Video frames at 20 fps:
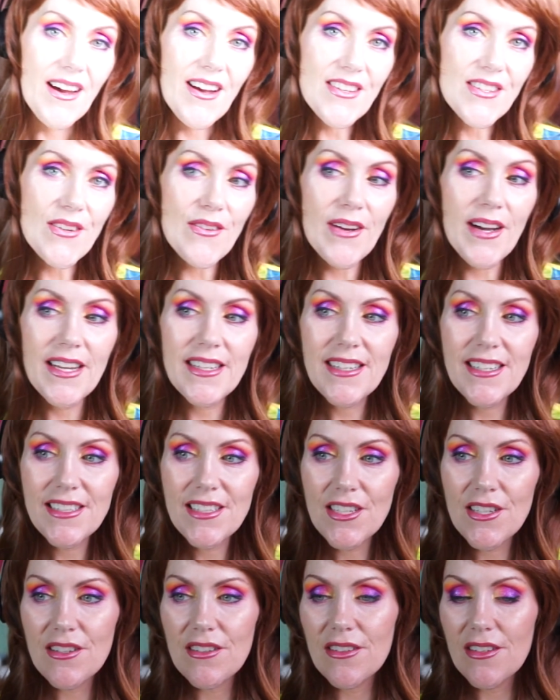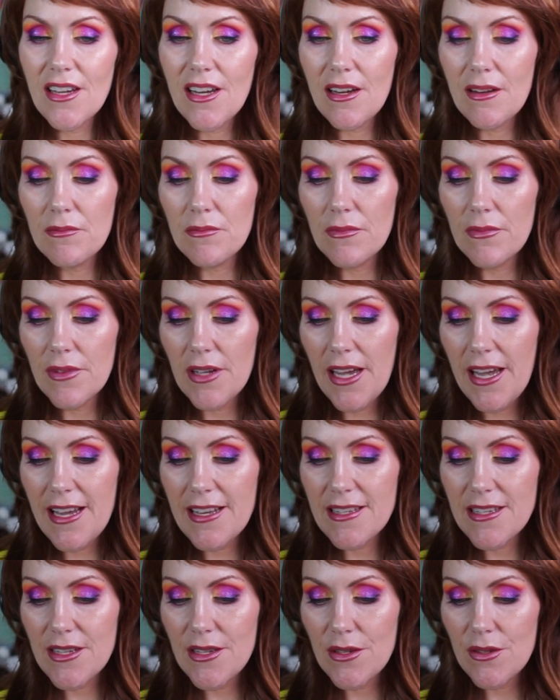Also, I'd like to
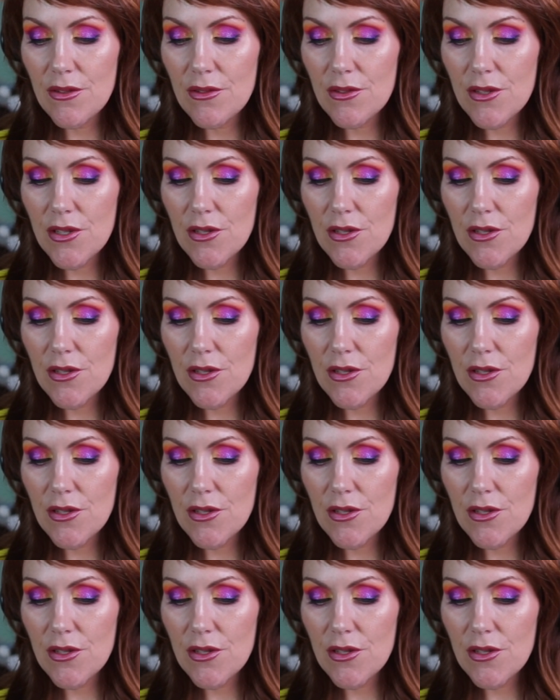ask you